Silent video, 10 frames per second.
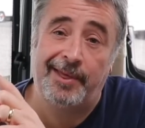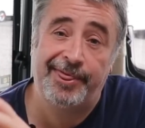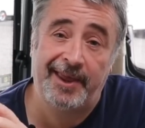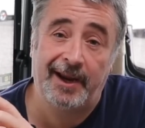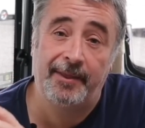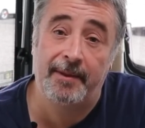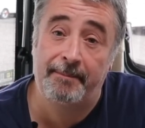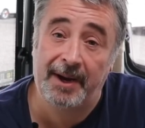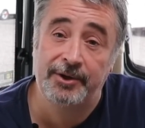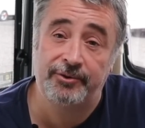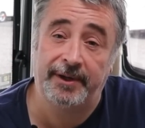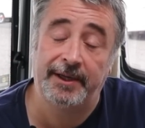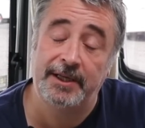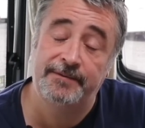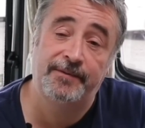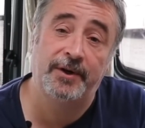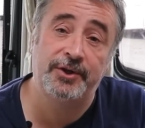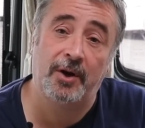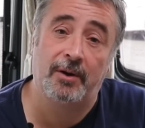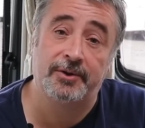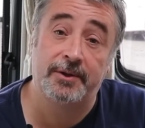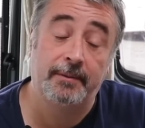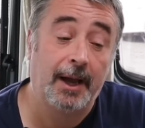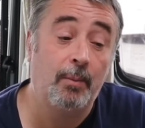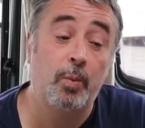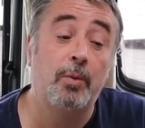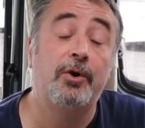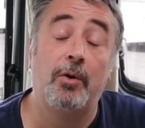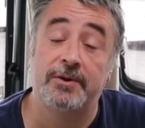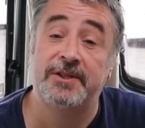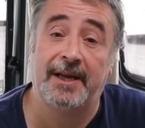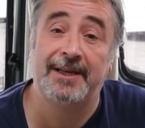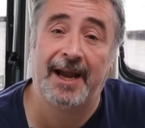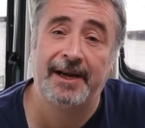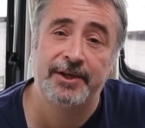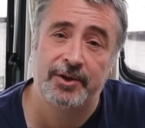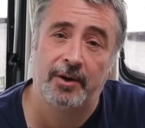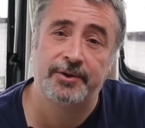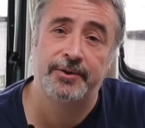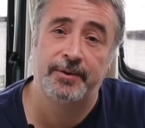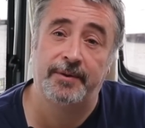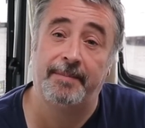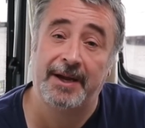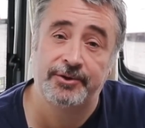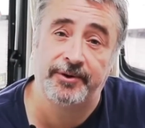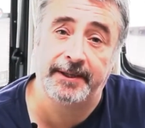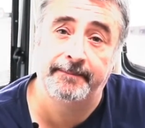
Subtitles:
think the battery is fully charged and will not send any charge to the battery.